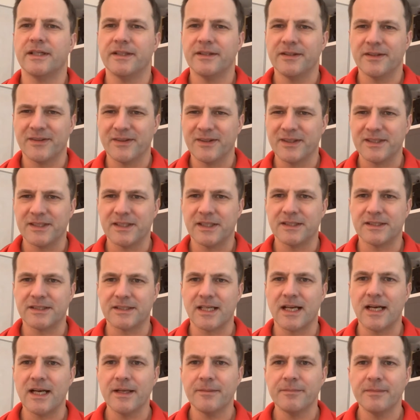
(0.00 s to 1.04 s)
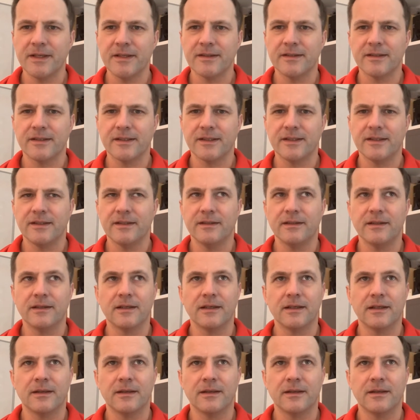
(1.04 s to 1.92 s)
You know, it's telling me that the